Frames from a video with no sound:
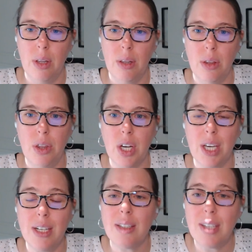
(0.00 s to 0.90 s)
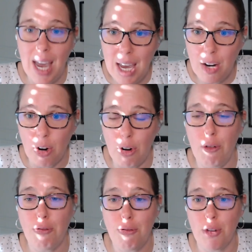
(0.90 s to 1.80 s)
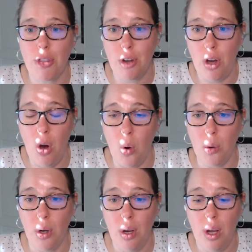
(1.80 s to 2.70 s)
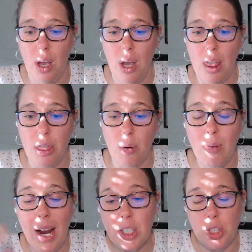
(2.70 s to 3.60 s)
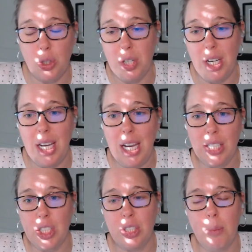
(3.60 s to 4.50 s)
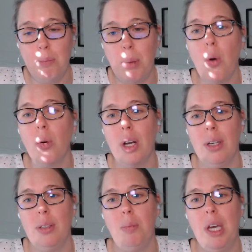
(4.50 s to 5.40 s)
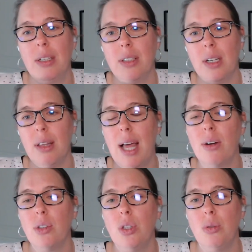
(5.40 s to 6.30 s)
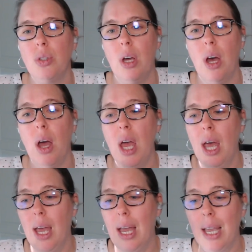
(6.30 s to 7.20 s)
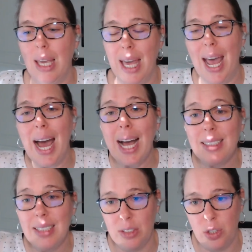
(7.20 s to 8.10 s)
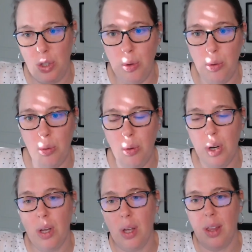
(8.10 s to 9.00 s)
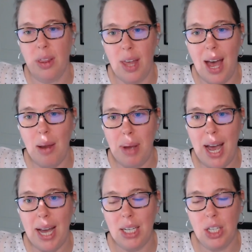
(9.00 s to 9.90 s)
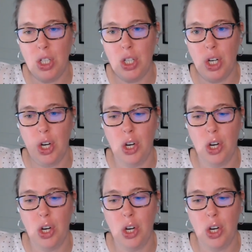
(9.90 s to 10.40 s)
the container for the code. The registry is just a bonus because it allows you to get access to that package